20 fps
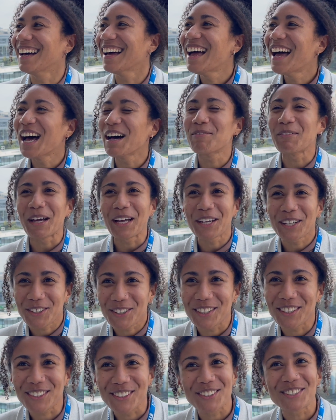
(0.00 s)
Am I a
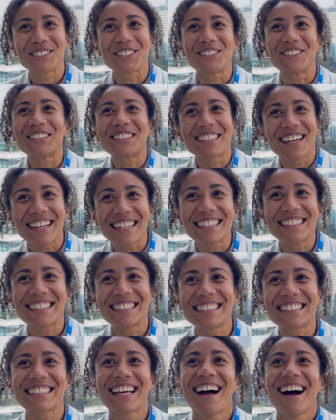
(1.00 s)
Critical Zone
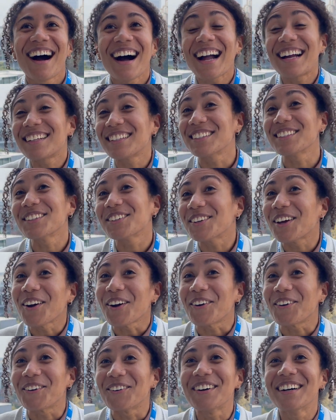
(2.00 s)
scientist? I didn't
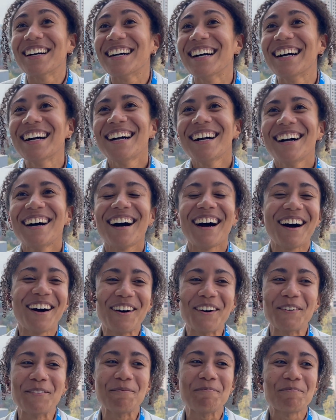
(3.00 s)
know.
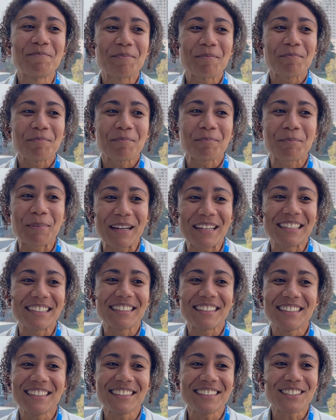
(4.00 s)
But
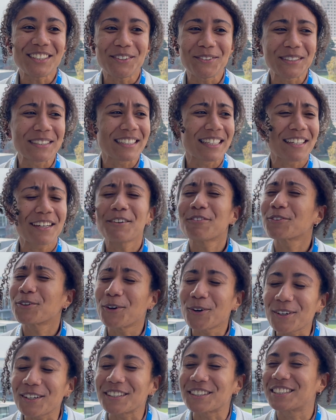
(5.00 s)
she was like, of
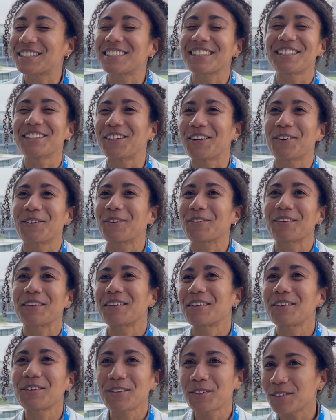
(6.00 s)
course, you
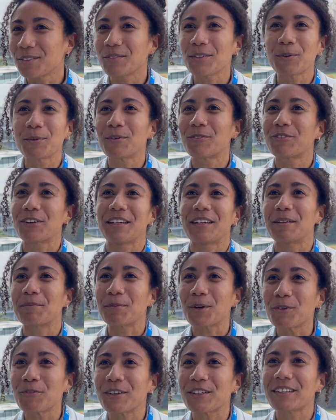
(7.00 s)
would fit in
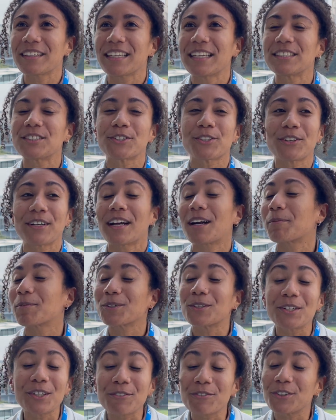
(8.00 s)
perfectly. It's a great
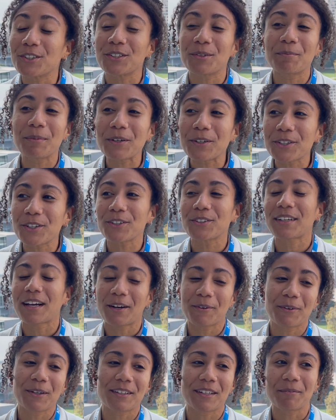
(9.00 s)
opportunity for you to build your
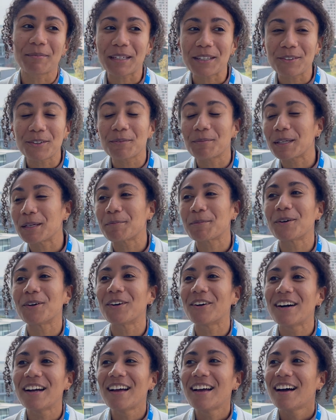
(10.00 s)
network and meet new
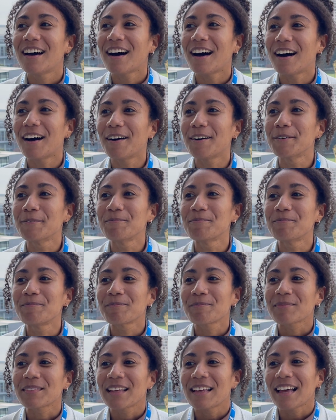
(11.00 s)
people. And
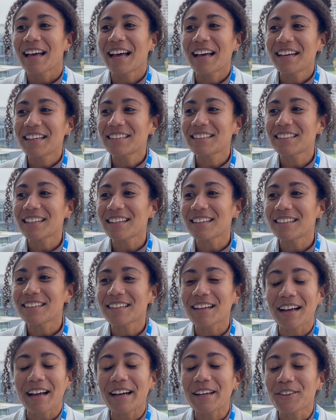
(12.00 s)

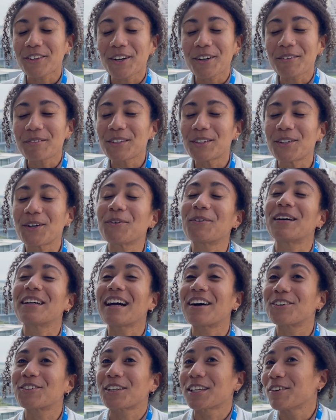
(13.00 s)
I thought, you know what,
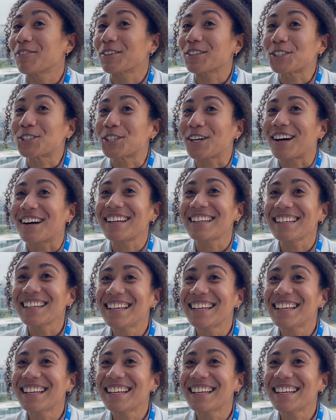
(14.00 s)
I'll give it a shot.